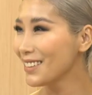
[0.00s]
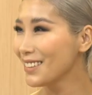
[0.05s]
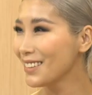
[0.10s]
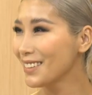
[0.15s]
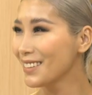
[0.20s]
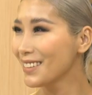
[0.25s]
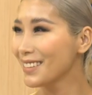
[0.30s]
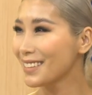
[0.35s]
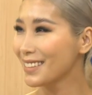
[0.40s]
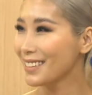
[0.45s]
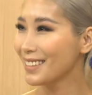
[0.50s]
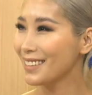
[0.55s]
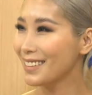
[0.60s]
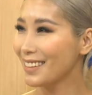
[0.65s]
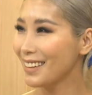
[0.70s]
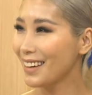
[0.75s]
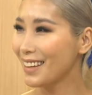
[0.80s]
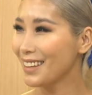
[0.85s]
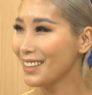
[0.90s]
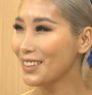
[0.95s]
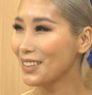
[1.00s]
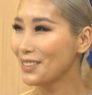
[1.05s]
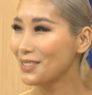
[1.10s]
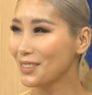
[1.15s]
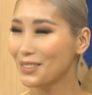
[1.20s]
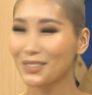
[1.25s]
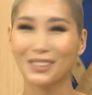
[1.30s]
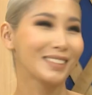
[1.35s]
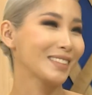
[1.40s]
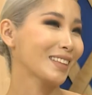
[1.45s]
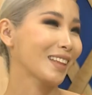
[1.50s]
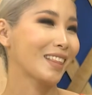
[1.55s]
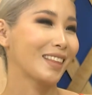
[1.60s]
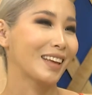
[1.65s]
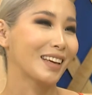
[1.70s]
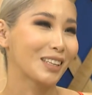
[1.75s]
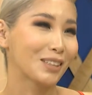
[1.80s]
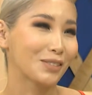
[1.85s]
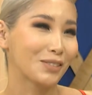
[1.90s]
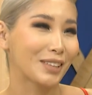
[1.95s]
Hello everyone.
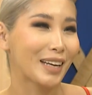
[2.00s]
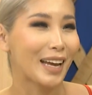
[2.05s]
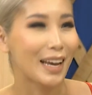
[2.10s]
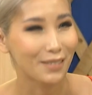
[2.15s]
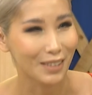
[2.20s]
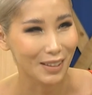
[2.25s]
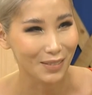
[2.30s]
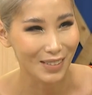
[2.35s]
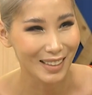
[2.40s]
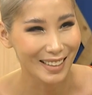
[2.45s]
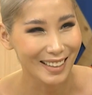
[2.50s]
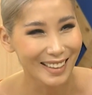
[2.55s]
Thank you for having me.